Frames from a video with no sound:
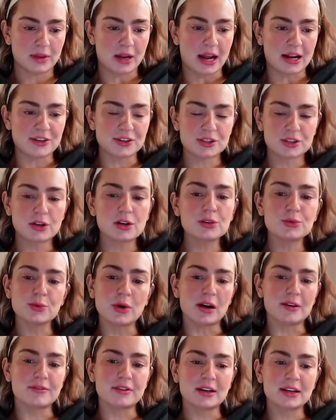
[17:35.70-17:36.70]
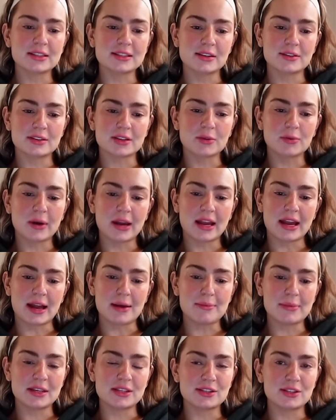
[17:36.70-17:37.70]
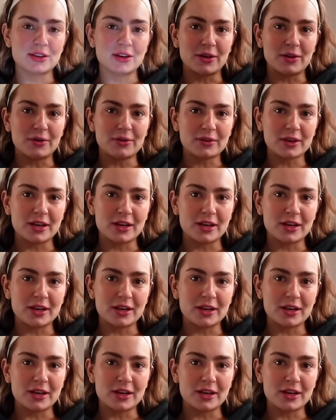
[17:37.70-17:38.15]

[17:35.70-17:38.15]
I just called Rafa because I was like, wait, I miss you.